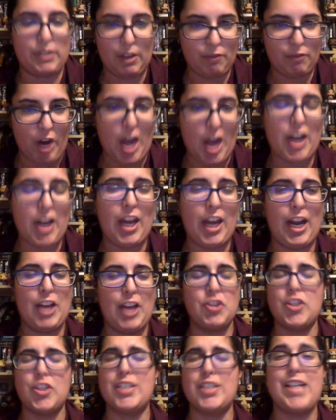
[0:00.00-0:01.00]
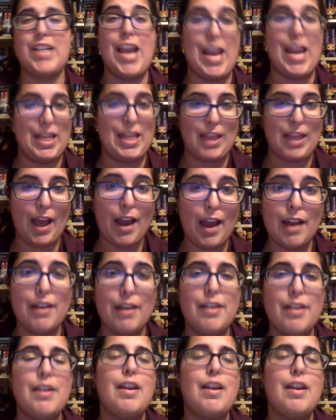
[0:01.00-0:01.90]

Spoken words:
I've read, and I just hate that.